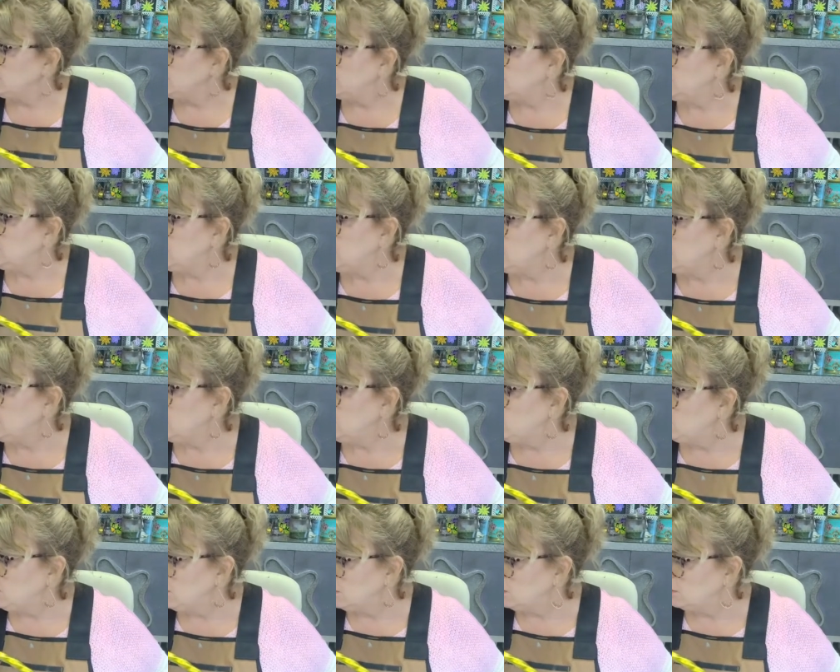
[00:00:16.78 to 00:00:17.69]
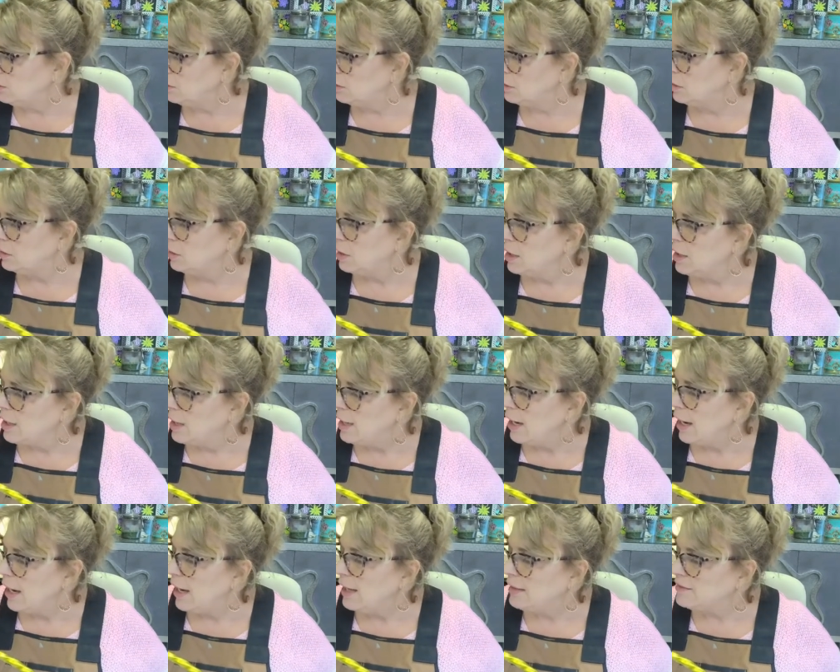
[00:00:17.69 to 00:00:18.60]
see when you're
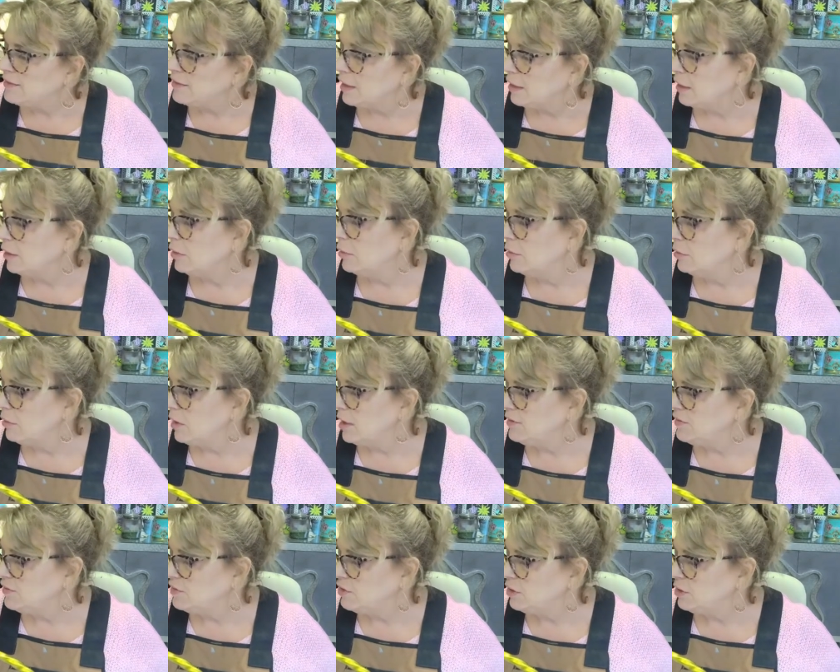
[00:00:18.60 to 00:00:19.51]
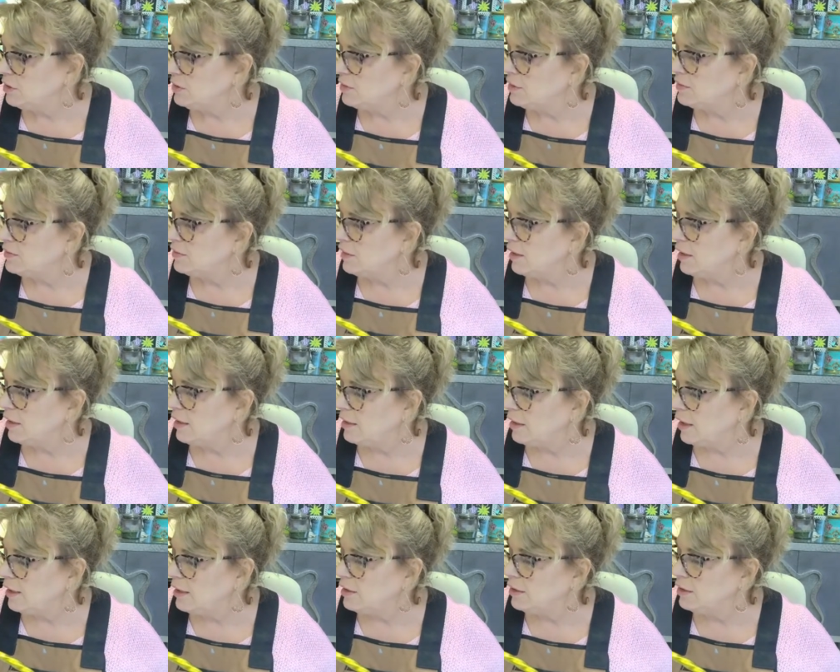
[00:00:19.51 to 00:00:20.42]
asking questions
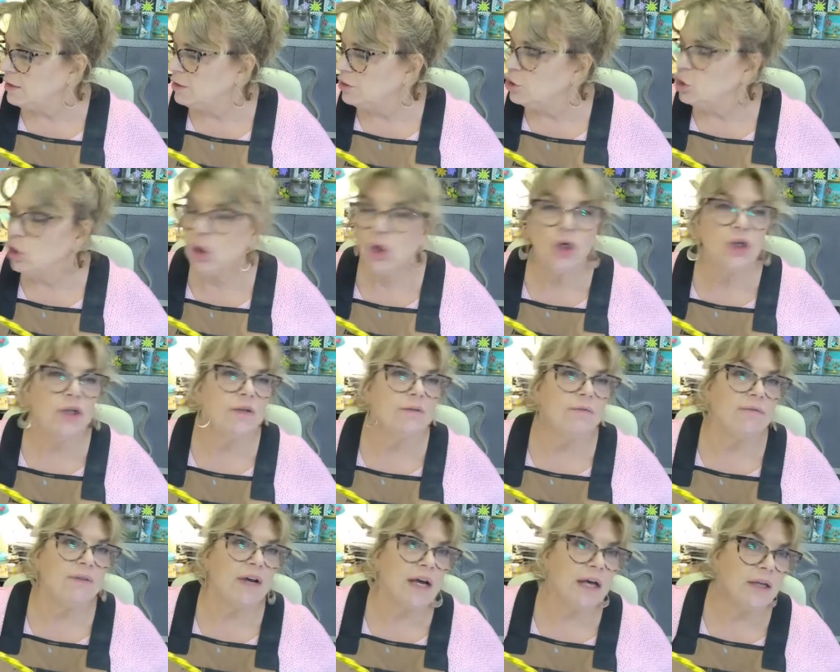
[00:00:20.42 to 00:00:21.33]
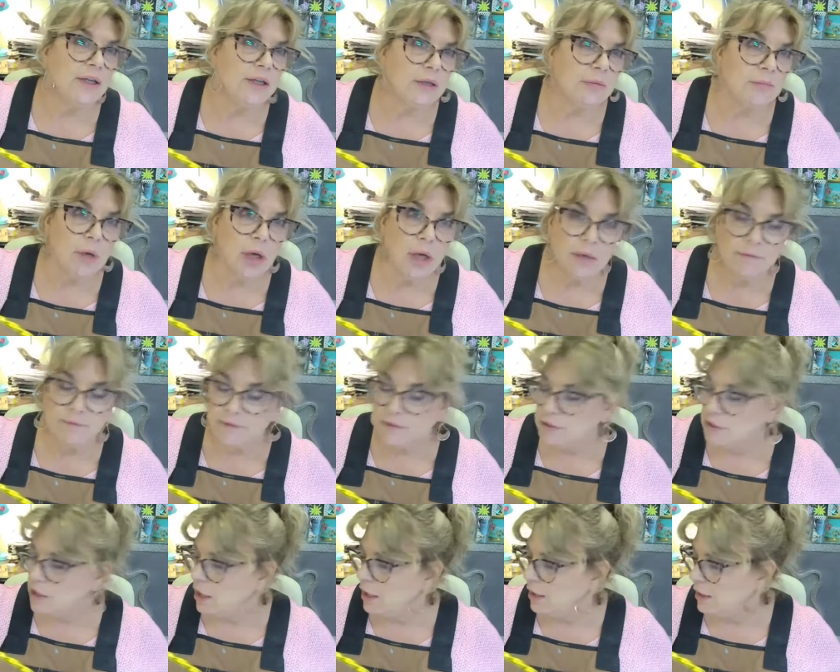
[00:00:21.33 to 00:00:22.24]
and I can turn the volume off
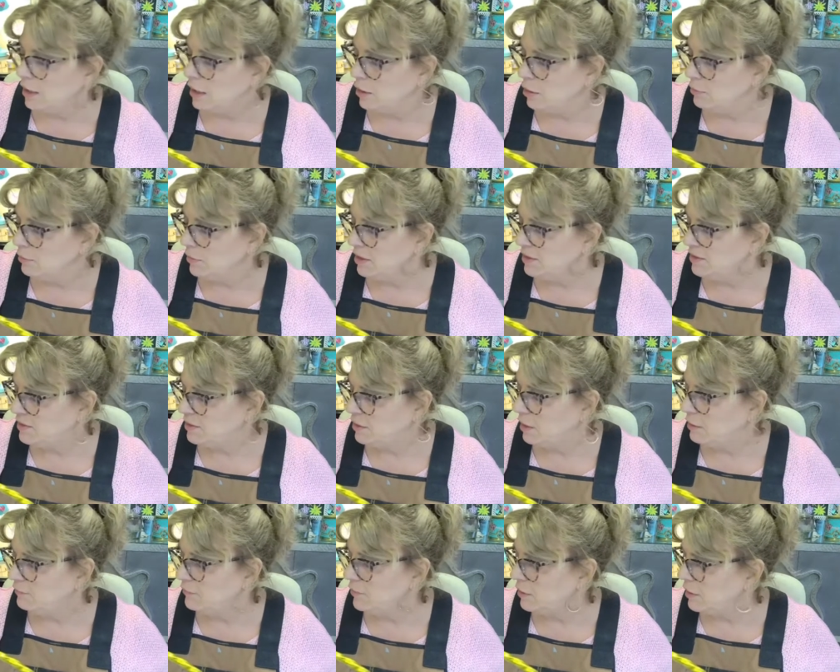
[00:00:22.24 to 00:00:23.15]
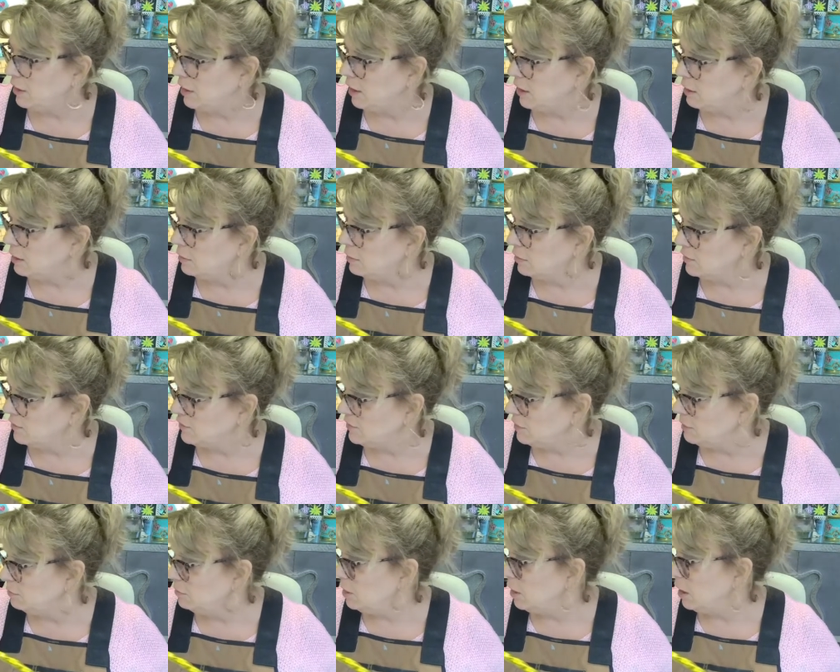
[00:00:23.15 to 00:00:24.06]
and not hear myself on echo because
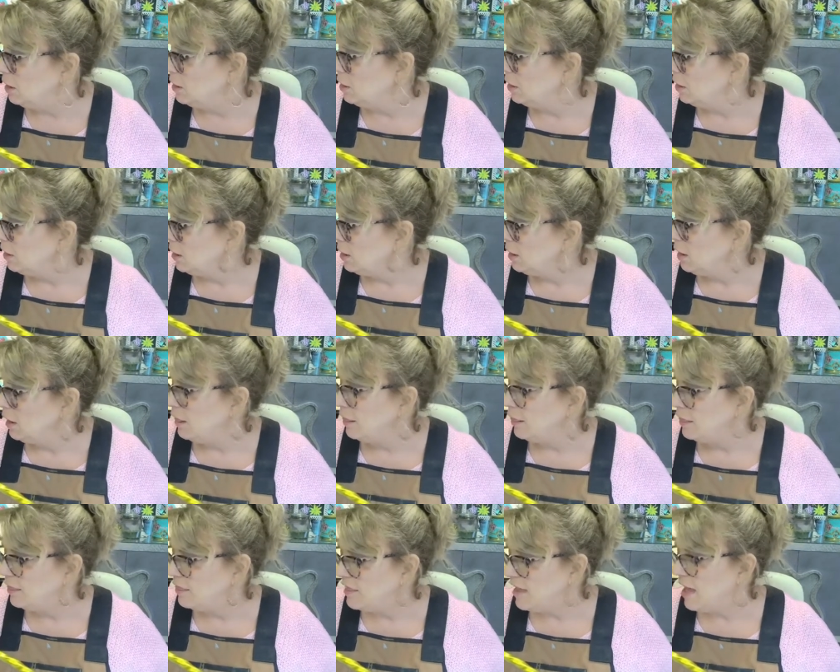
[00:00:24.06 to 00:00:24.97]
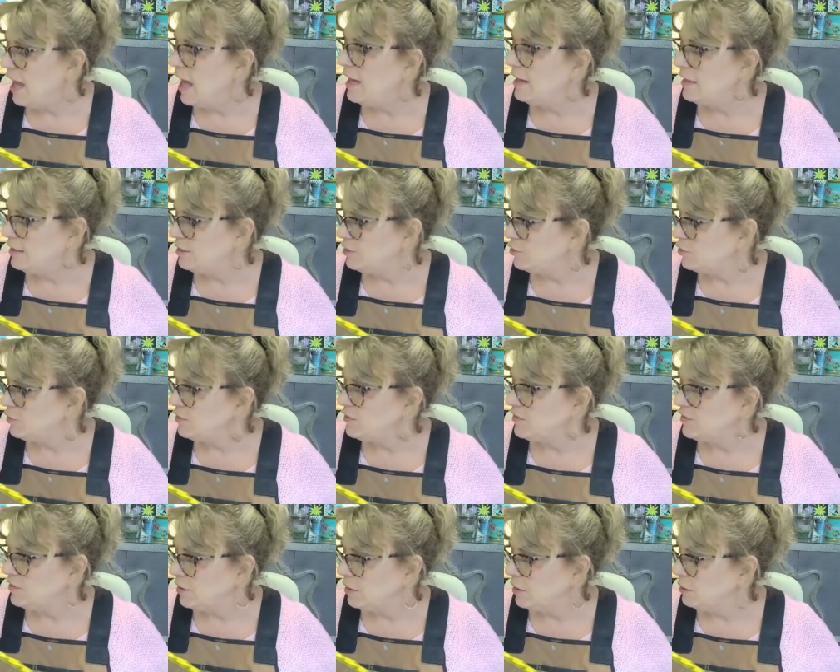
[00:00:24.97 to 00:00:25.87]
I'm not that
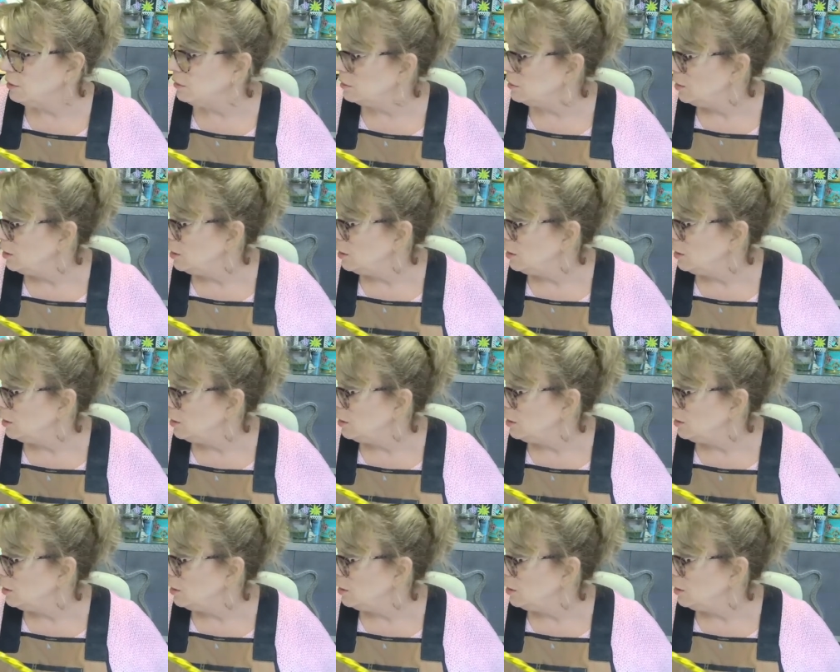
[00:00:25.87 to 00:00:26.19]
interesting.